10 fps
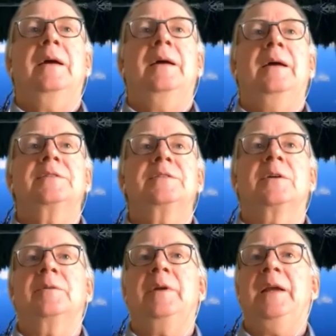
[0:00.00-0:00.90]

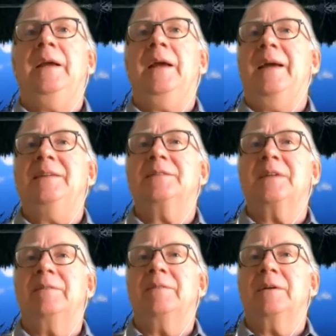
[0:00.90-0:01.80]
Sony
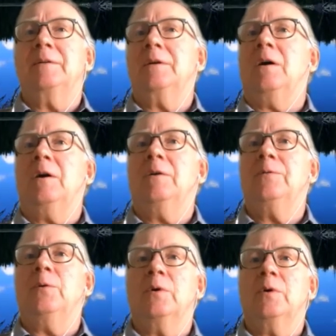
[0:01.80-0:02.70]
A7
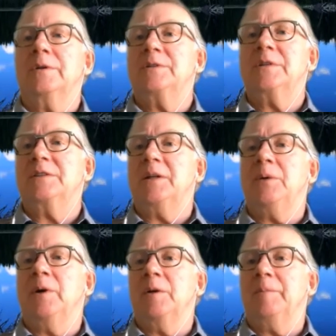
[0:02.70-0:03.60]
R4
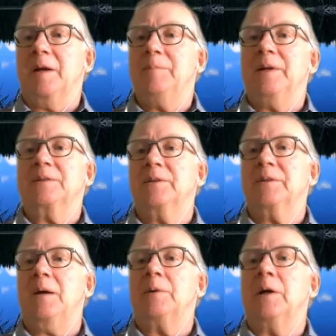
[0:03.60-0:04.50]
61 megapixel
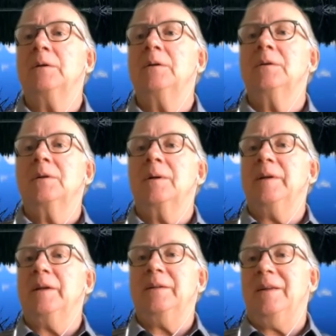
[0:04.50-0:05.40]
camera. I
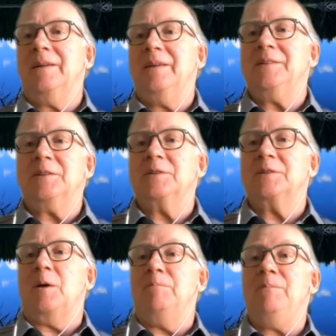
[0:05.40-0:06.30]
mean, these are
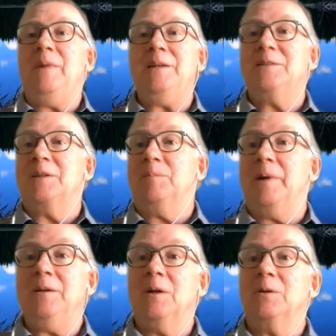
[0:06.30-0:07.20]
just amazing
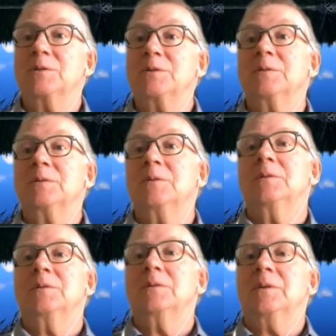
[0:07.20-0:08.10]
payloads.
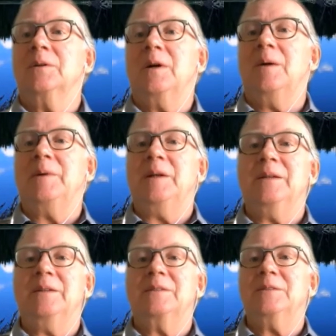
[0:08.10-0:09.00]
You know, I mean,
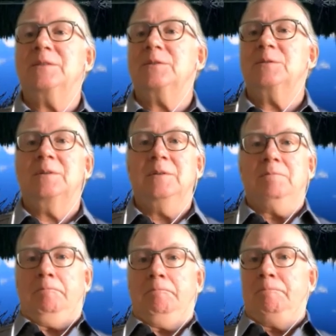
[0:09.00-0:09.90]
it's just,
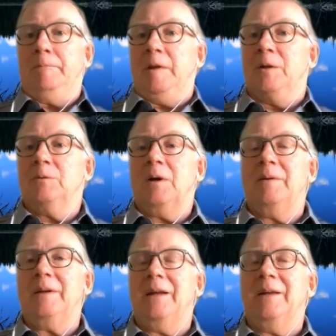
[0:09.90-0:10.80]
you know,
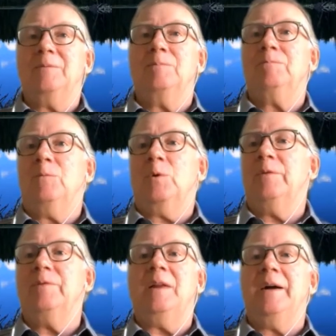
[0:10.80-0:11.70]
and we're
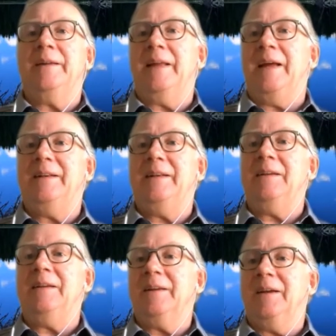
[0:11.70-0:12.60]
flying that
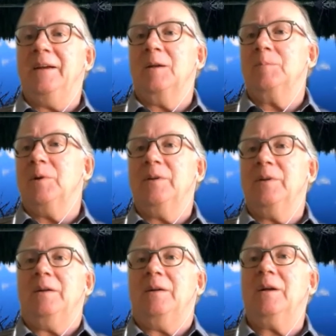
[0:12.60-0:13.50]
daily on both
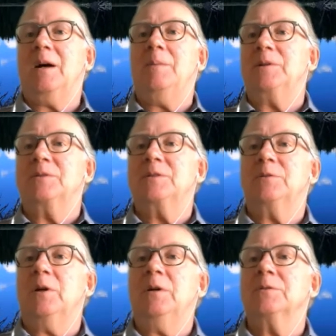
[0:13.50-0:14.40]
helicopters
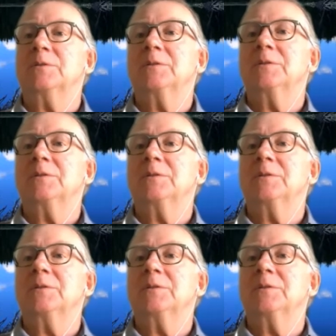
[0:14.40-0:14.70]
and drones.